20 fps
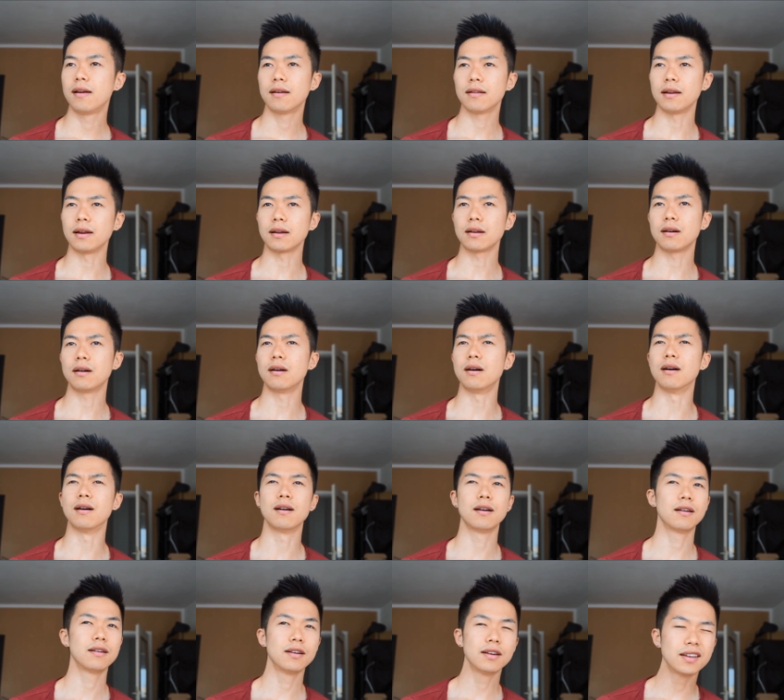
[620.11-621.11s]
like ah uh,
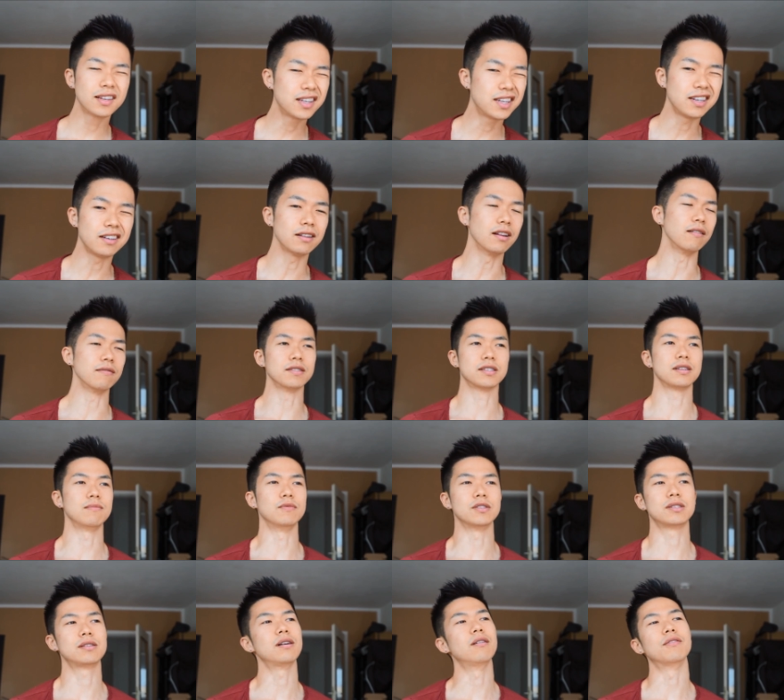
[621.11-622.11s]
he loves
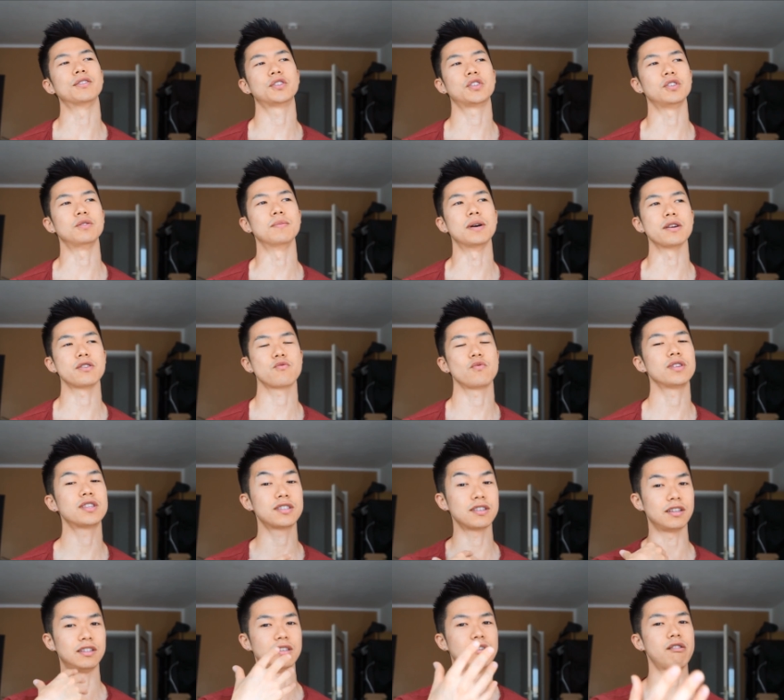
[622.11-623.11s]
himself too much, which
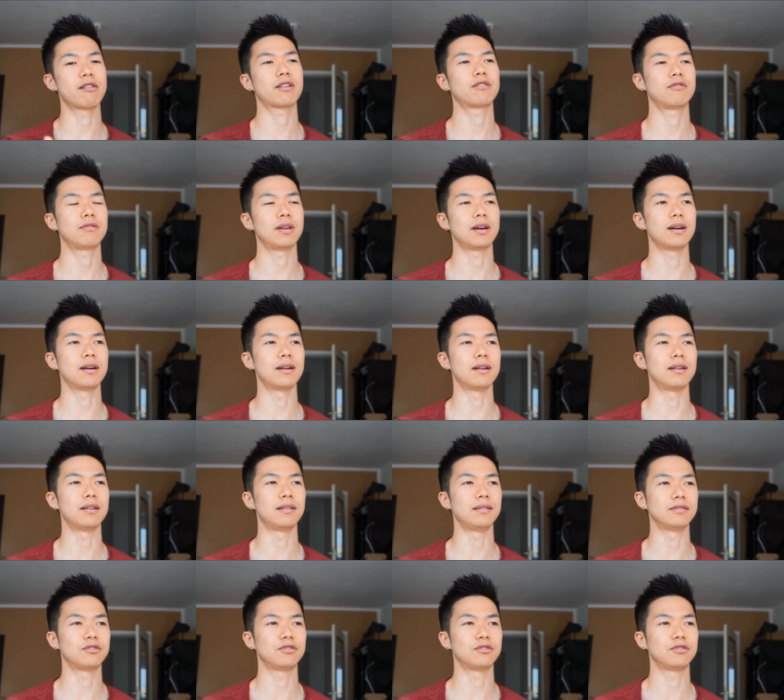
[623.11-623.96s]
is a direct uh,